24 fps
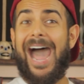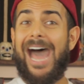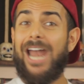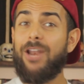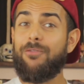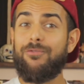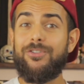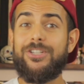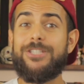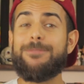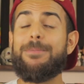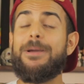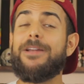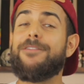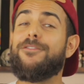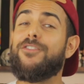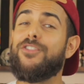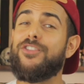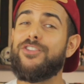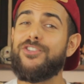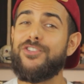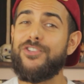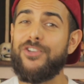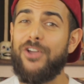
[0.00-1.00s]
out of respect for
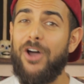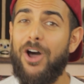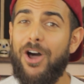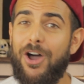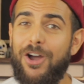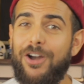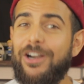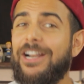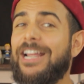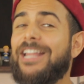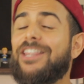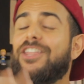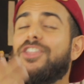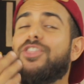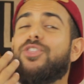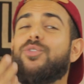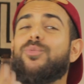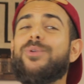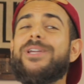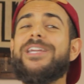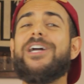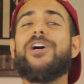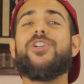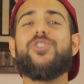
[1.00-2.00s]
the cigar and the
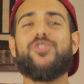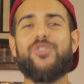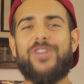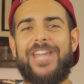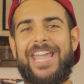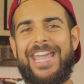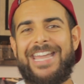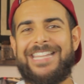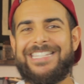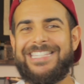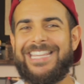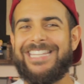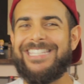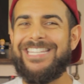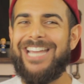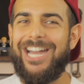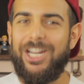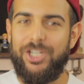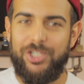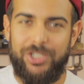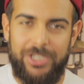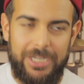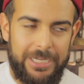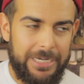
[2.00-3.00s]
300 hands that
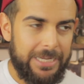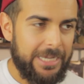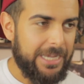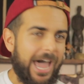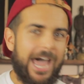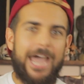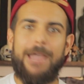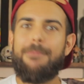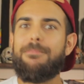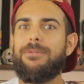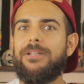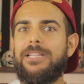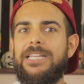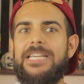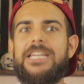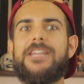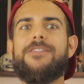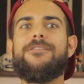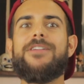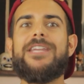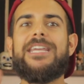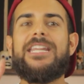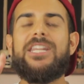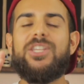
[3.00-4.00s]
touched it, I
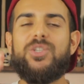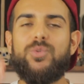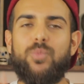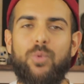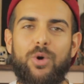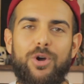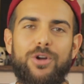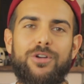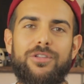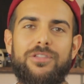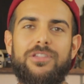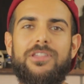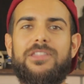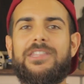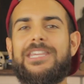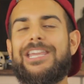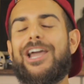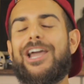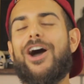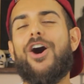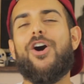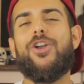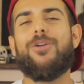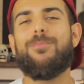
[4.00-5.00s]
believe it is worth the
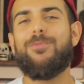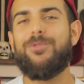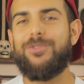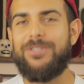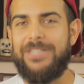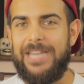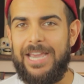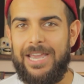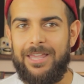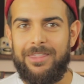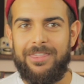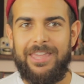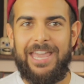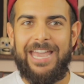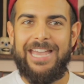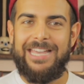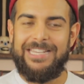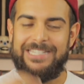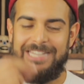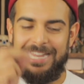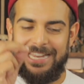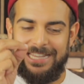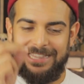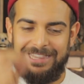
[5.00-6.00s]
honorable death
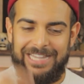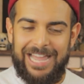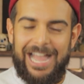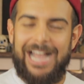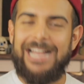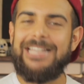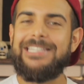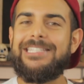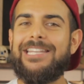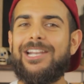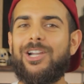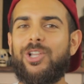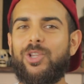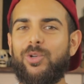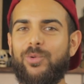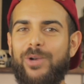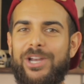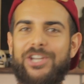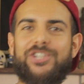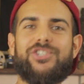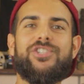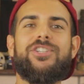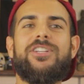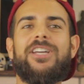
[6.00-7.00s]
as a last
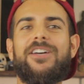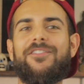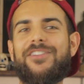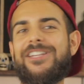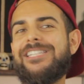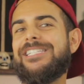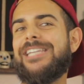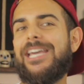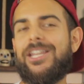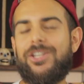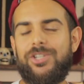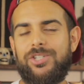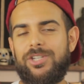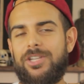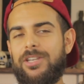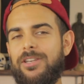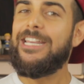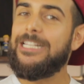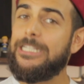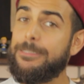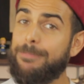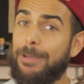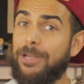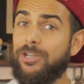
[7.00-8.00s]
declaration of intention,
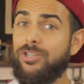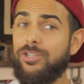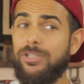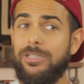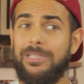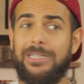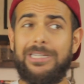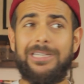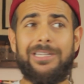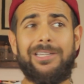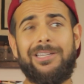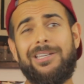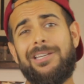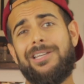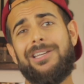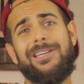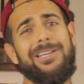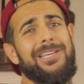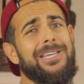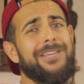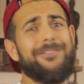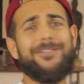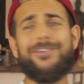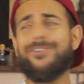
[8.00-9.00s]
especially
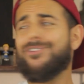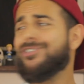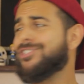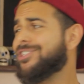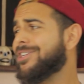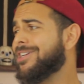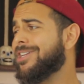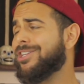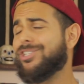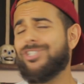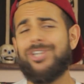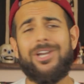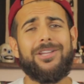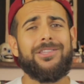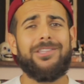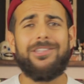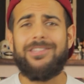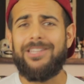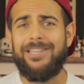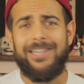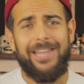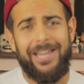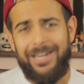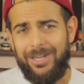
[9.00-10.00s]
if you're just gonna chuck the
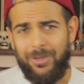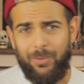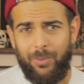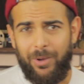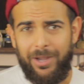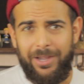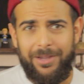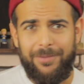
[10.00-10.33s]
thing anyway.